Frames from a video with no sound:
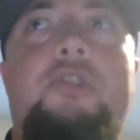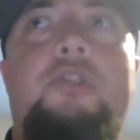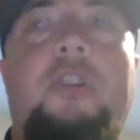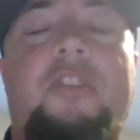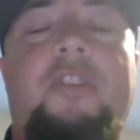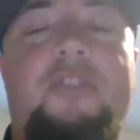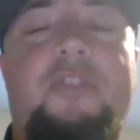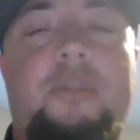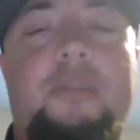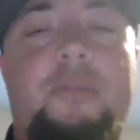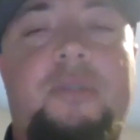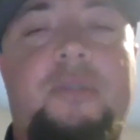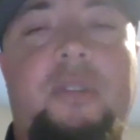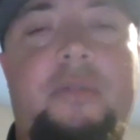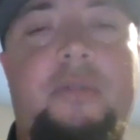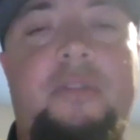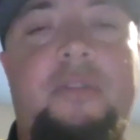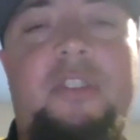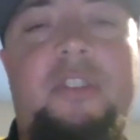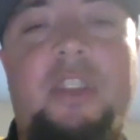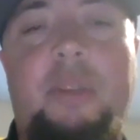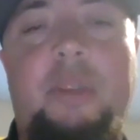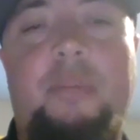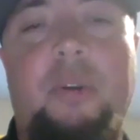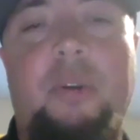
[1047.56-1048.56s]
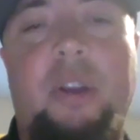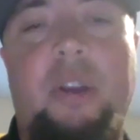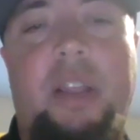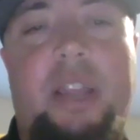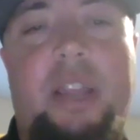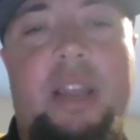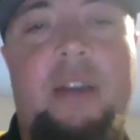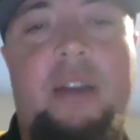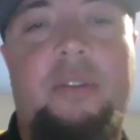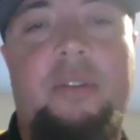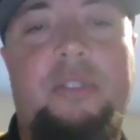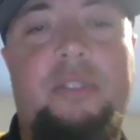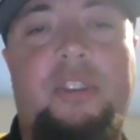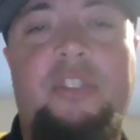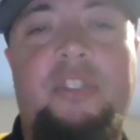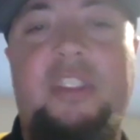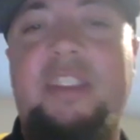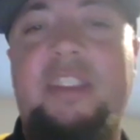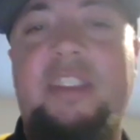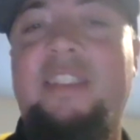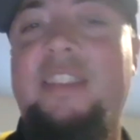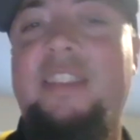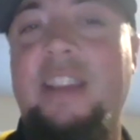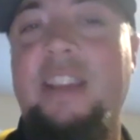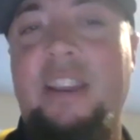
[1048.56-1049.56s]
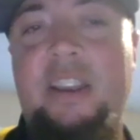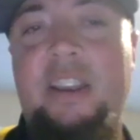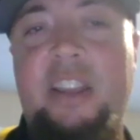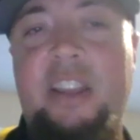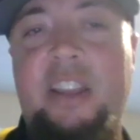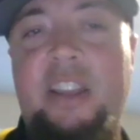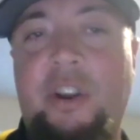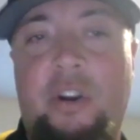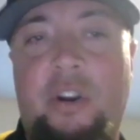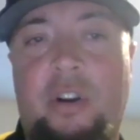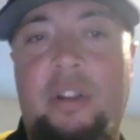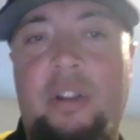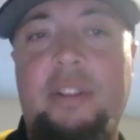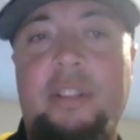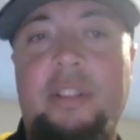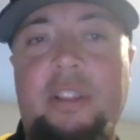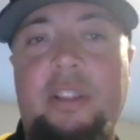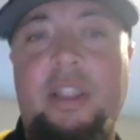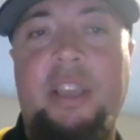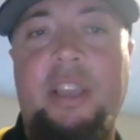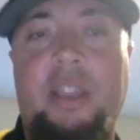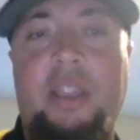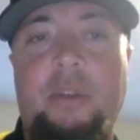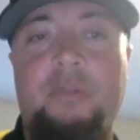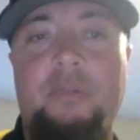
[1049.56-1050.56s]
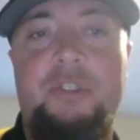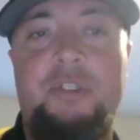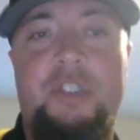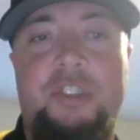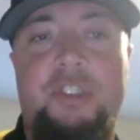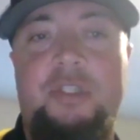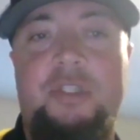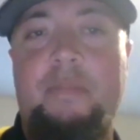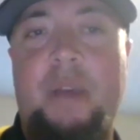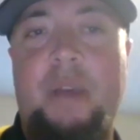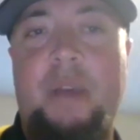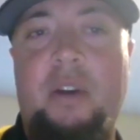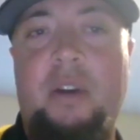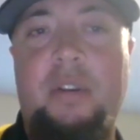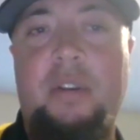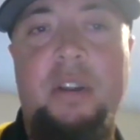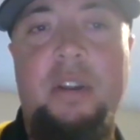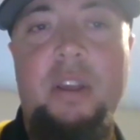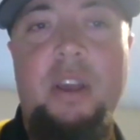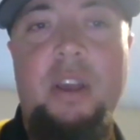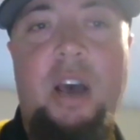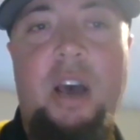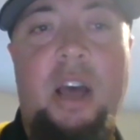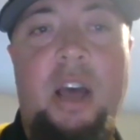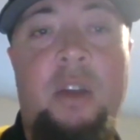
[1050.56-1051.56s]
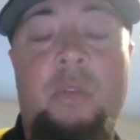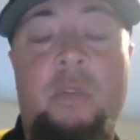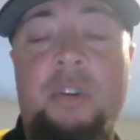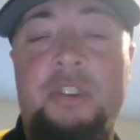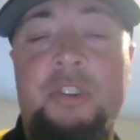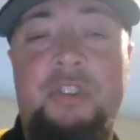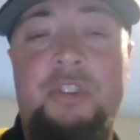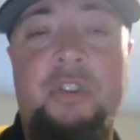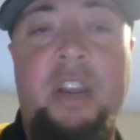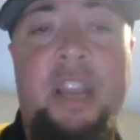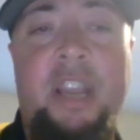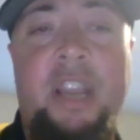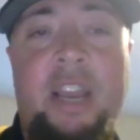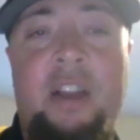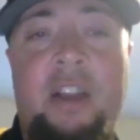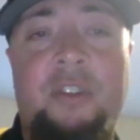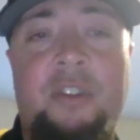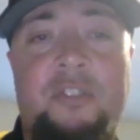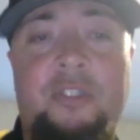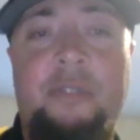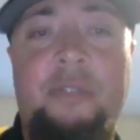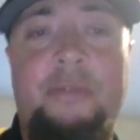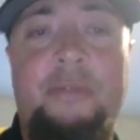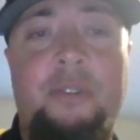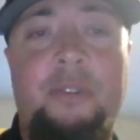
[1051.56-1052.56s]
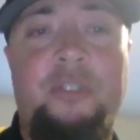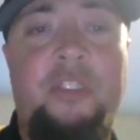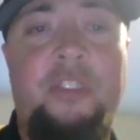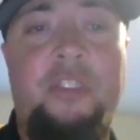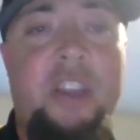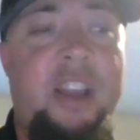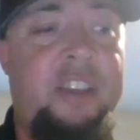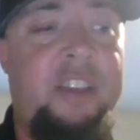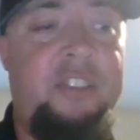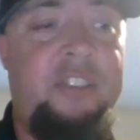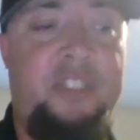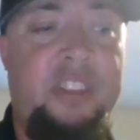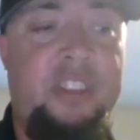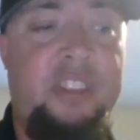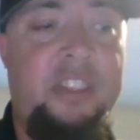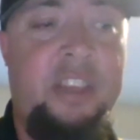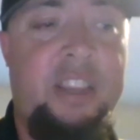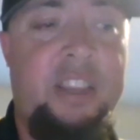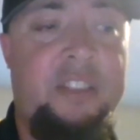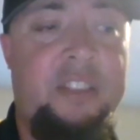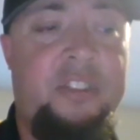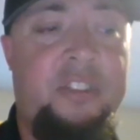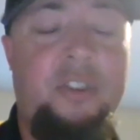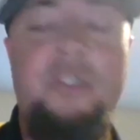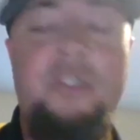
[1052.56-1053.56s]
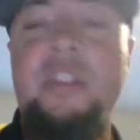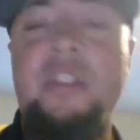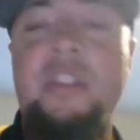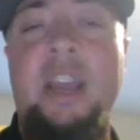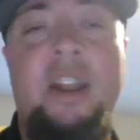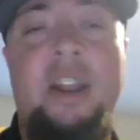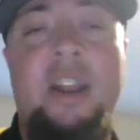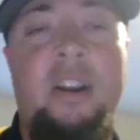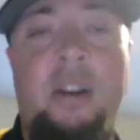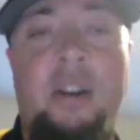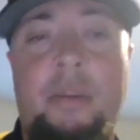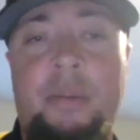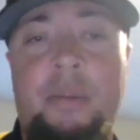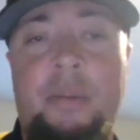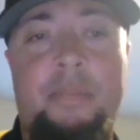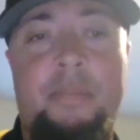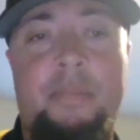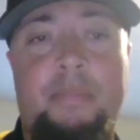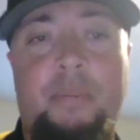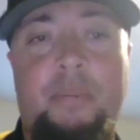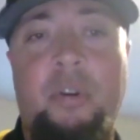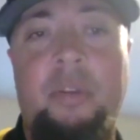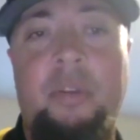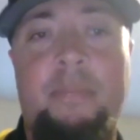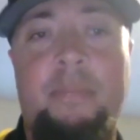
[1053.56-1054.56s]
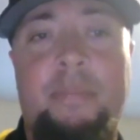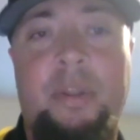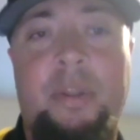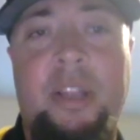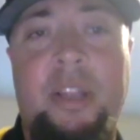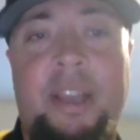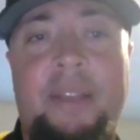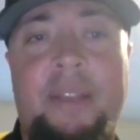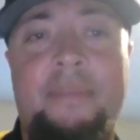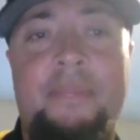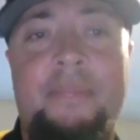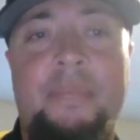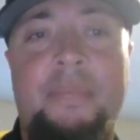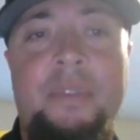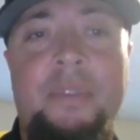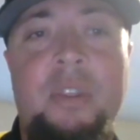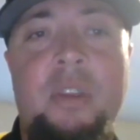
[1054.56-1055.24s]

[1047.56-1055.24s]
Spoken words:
to trust himself deeper in counts because he didn't at all. Like, it was just about, I don't want to strike out. So the first thing I see that gets here in the air, I'm going to put it in play